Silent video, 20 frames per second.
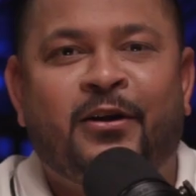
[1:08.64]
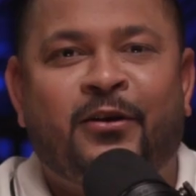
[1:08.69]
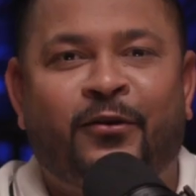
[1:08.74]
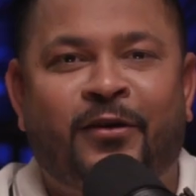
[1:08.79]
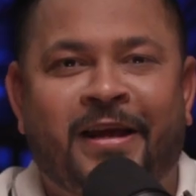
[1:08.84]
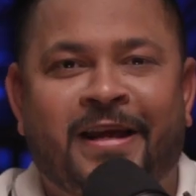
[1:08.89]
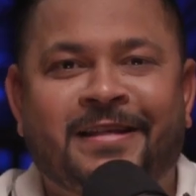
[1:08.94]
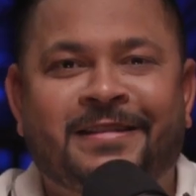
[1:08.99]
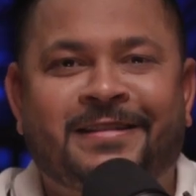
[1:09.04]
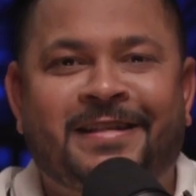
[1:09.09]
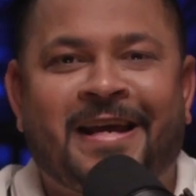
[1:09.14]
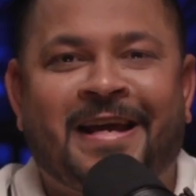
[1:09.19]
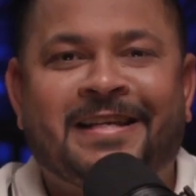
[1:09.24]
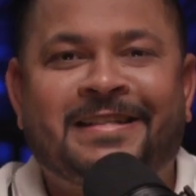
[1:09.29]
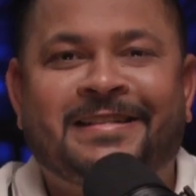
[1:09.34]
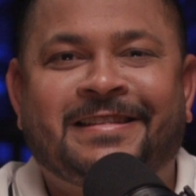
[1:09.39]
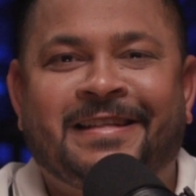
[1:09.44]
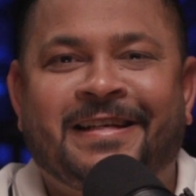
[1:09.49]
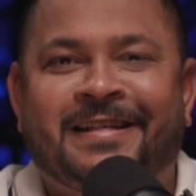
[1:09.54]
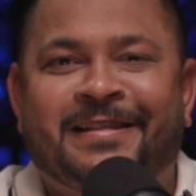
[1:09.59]
Today's
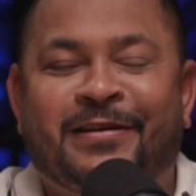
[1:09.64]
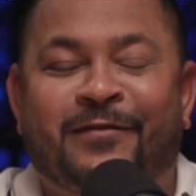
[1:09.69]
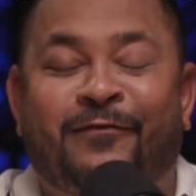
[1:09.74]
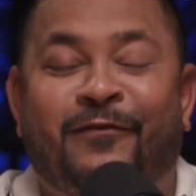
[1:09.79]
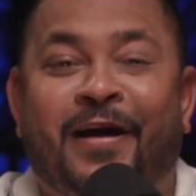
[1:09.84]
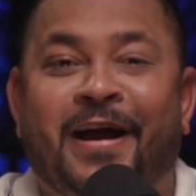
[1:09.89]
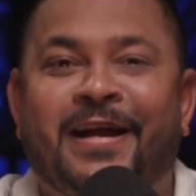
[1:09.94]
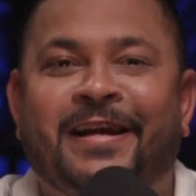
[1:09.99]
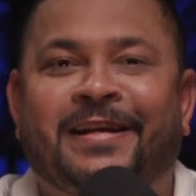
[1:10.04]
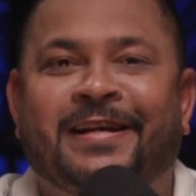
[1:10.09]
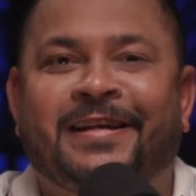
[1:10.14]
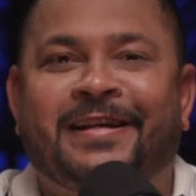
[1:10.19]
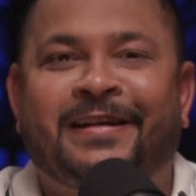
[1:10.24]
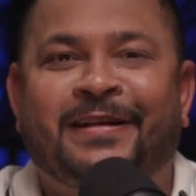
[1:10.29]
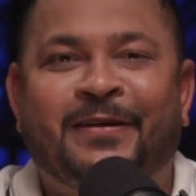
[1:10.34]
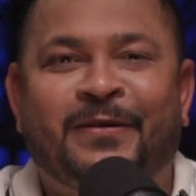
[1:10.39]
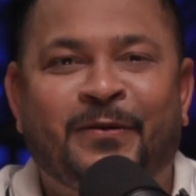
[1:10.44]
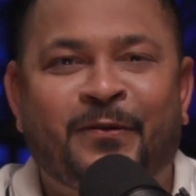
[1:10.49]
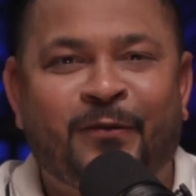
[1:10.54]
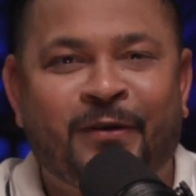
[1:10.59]
guest is a fighter
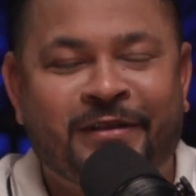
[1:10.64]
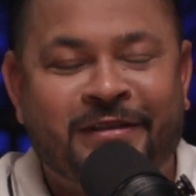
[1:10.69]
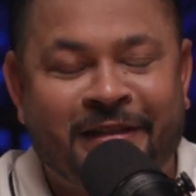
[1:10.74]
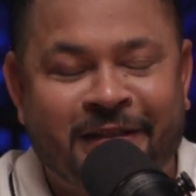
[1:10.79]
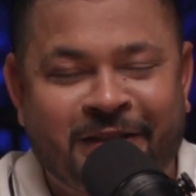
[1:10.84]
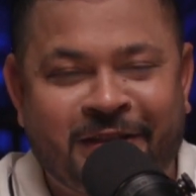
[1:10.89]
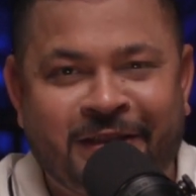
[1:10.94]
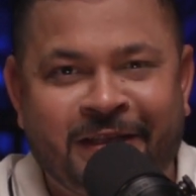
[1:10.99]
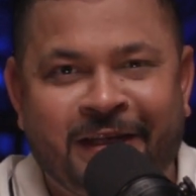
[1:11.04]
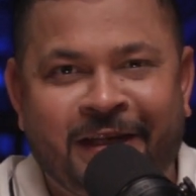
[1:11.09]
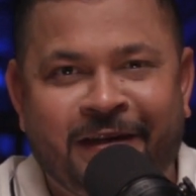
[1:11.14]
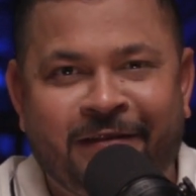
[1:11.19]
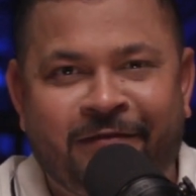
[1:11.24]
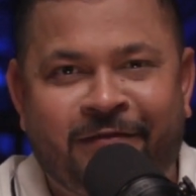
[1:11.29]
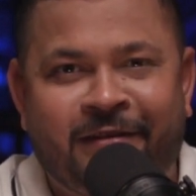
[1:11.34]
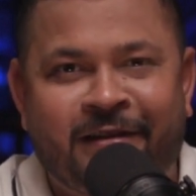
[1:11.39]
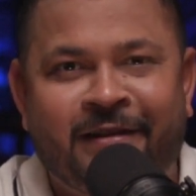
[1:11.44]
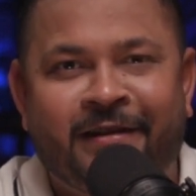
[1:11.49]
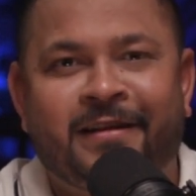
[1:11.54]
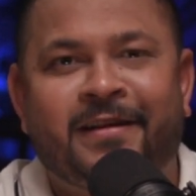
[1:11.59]
who has
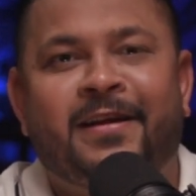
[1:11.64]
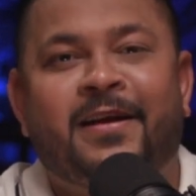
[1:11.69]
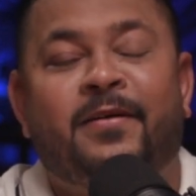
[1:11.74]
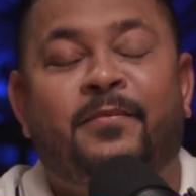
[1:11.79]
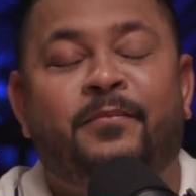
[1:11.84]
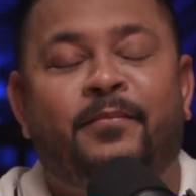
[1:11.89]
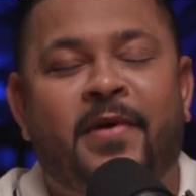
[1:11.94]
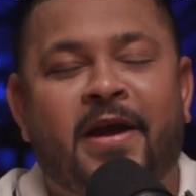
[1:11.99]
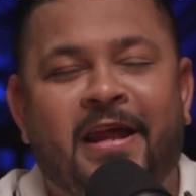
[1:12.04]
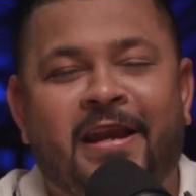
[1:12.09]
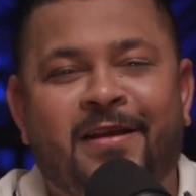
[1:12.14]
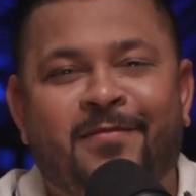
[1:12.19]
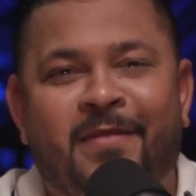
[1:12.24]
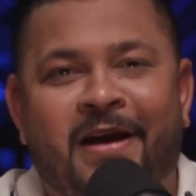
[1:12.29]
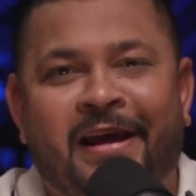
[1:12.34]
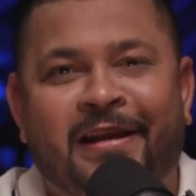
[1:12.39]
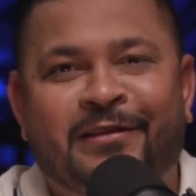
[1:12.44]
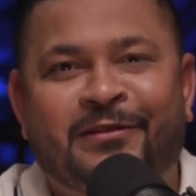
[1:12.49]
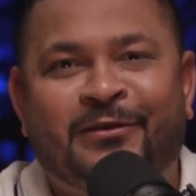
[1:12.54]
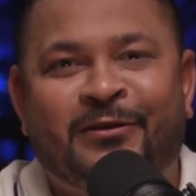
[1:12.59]
achieved many
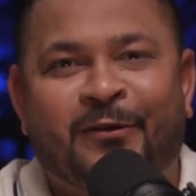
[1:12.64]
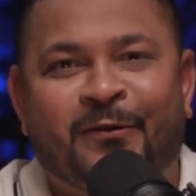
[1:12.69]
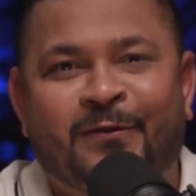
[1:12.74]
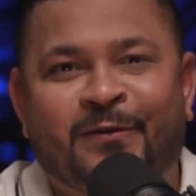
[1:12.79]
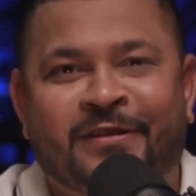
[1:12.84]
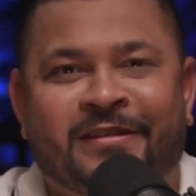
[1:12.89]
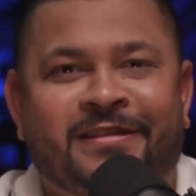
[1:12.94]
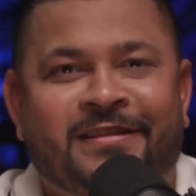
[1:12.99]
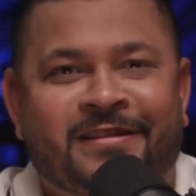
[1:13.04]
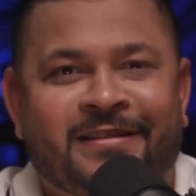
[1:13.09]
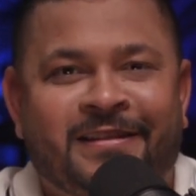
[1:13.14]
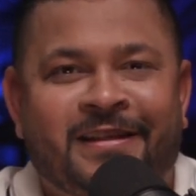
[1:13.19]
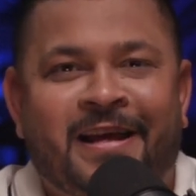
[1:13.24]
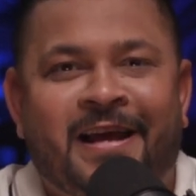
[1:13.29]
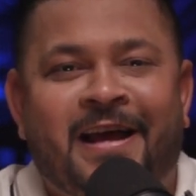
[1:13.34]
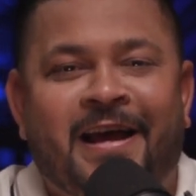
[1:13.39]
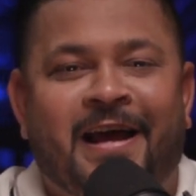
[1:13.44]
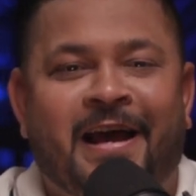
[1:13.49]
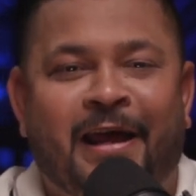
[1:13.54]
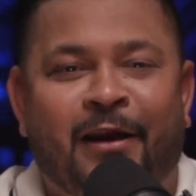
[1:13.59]
milestones.
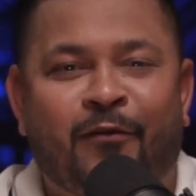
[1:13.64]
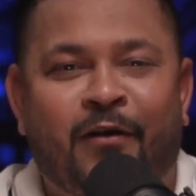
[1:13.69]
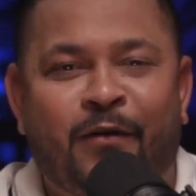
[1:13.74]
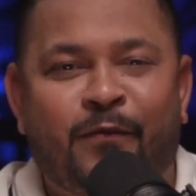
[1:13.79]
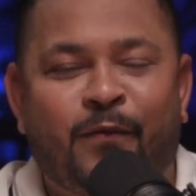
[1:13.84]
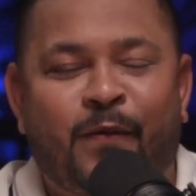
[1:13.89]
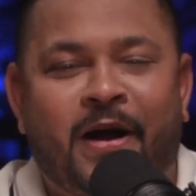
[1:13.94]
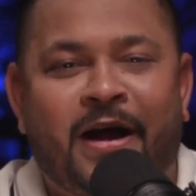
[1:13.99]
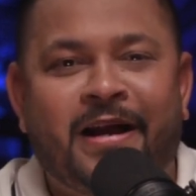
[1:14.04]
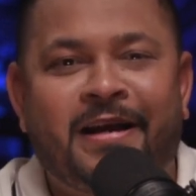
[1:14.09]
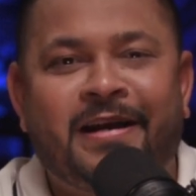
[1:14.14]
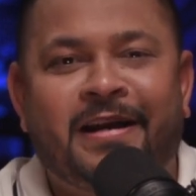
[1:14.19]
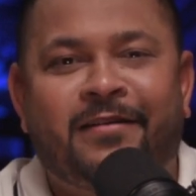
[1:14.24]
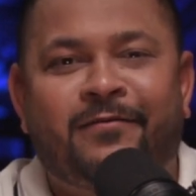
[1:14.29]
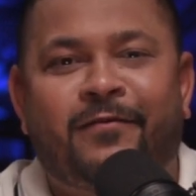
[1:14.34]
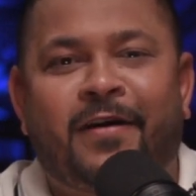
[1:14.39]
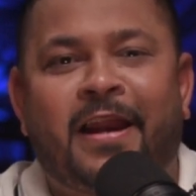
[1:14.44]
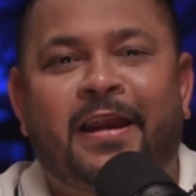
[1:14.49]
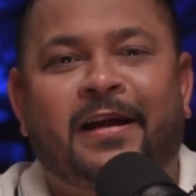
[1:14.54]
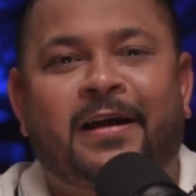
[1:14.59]
Hello everyone and
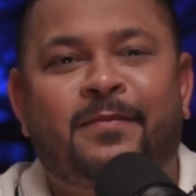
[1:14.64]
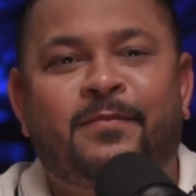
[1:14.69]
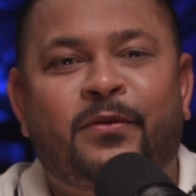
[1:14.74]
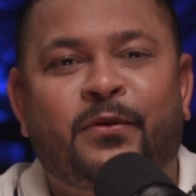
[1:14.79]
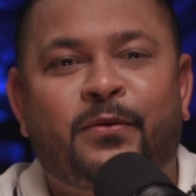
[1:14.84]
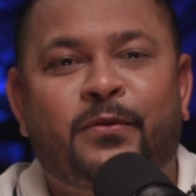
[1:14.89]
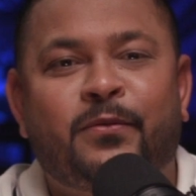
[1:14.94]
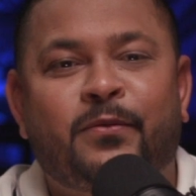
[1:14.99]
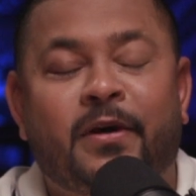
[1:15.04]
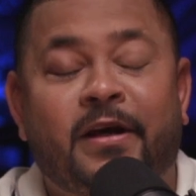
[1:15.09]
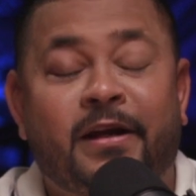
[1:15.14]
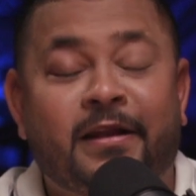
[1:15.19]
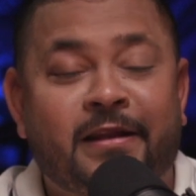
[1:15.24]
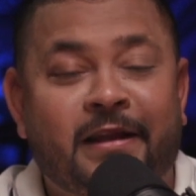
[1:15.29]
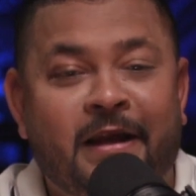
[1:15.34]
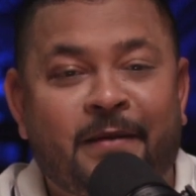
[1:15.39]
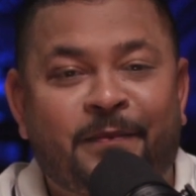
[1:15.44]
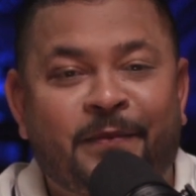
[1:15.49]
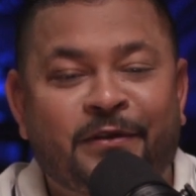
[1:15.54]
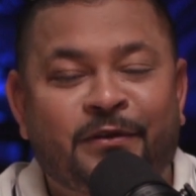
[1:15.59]
welcome to another
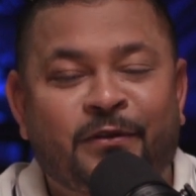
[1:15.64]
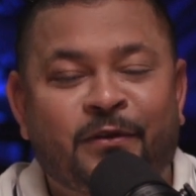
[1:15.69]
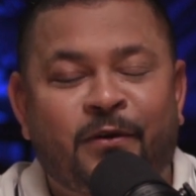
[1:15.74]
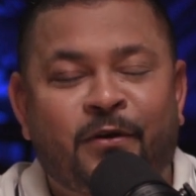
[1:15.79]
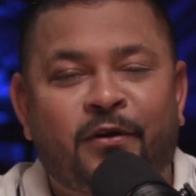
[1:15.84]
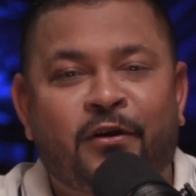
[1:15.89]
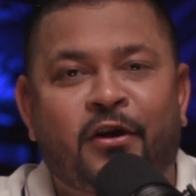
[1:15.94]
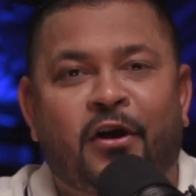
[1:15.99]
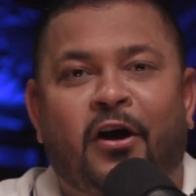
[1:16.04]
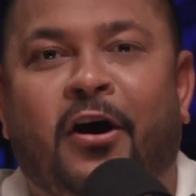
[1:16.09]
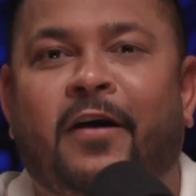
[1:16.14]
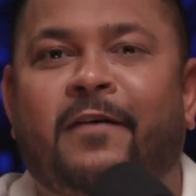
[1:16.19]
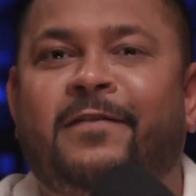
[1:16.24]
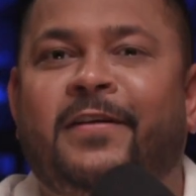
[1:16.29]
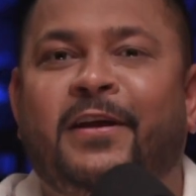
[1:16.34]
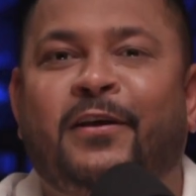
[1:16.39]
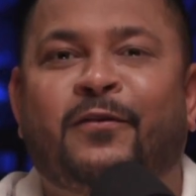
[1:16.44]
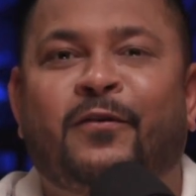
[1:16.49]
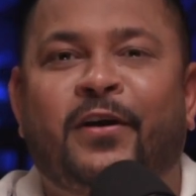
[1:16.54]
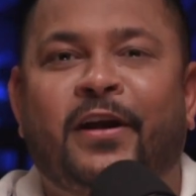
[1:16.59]
episode of
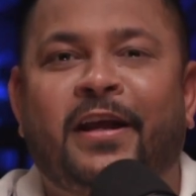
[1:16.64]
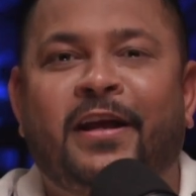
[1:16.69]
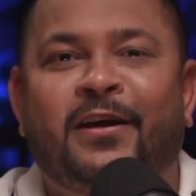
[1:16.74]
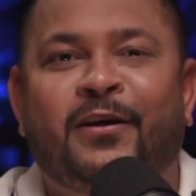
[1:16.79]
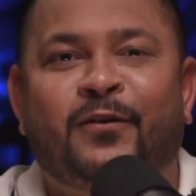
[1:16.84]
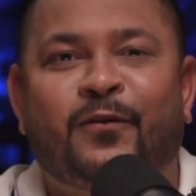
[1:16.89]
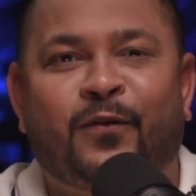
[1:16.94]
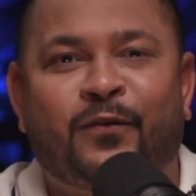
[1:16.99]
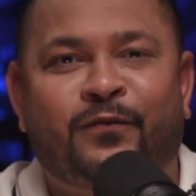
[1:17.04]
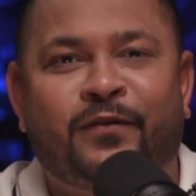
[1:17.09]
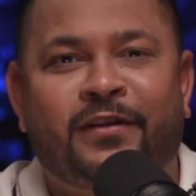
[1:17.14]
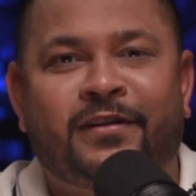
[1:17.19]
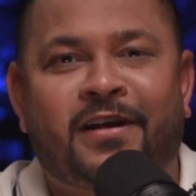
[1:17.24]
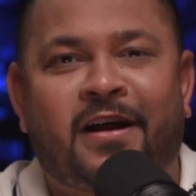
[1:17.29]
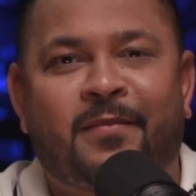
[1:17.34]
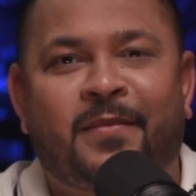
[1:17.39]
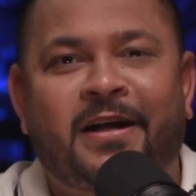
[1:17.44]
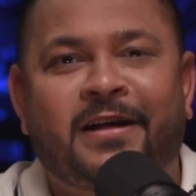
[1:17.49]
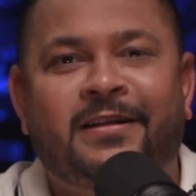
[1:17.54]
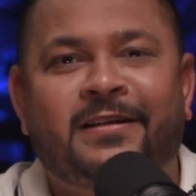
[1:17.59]
Decoding Growth with
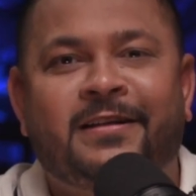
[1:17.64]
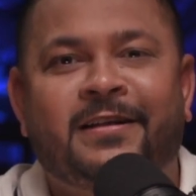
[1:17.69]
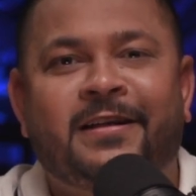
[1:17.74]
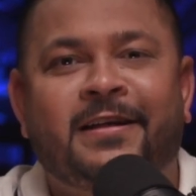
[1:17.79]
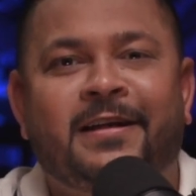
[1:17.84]
Raman.